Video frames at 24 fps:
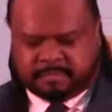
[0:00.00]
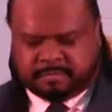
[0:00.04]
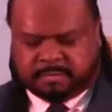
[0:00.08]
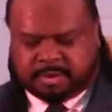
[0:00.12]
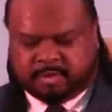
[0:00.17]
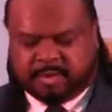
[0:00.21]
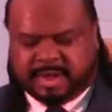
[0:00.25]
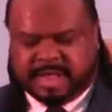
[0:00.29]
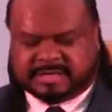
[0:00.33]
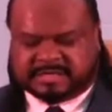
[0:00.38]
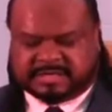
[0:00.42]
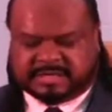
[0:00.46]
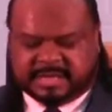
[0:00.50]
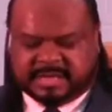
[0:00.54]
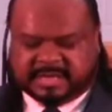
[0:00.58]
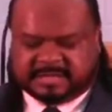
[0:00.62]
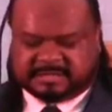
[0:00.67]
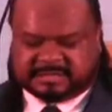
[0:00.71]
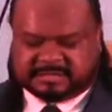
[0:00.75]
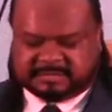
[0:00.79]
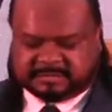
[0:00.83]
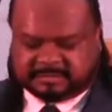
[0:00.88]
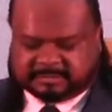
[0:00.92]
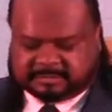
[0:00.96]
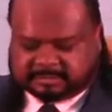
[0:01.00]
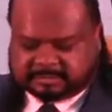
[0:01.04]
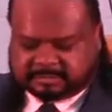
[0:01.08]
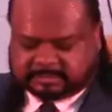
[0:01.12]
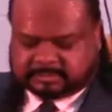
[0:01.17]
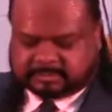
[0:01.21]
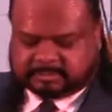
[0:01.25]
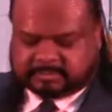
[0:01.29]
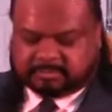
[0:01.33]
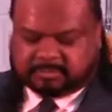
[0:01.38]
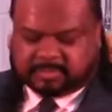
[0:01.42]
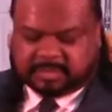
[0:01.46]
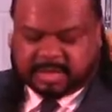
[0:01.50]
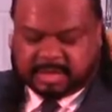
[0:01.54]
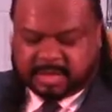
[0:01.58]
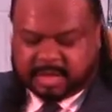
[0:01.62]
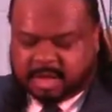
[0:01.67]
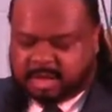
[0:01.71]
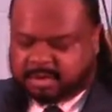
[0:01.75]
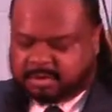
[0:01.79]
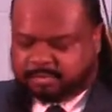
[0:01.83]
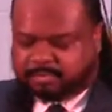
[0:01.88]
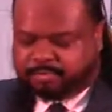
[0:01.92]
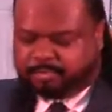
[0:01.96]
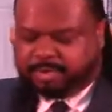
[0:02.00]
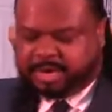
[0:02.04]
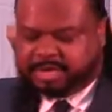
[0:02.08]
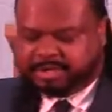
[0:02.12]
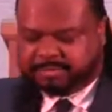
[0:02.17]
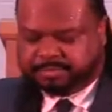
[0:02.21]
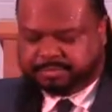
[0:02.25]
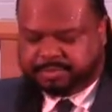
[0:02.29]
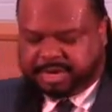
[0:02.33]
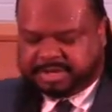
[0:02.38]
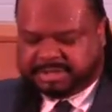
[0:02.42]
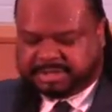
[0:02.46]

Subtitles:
But watch this. Brace